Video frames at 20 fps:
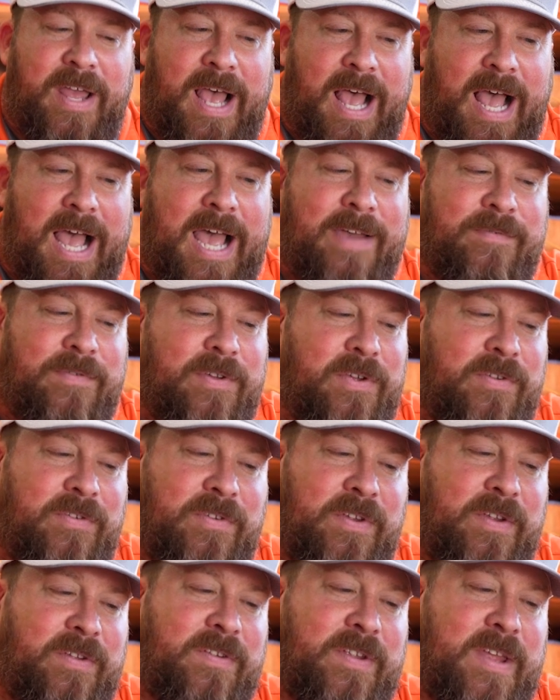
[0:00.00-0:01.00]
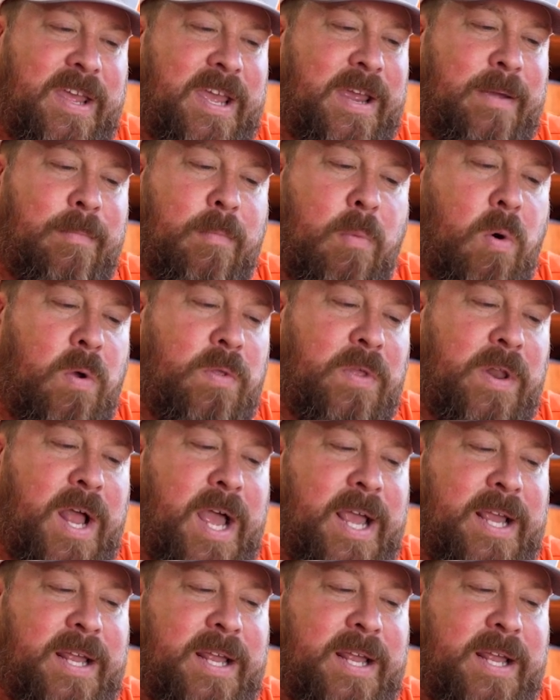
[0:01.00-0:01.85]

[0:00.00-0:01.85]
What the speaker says: I've used this thing more than I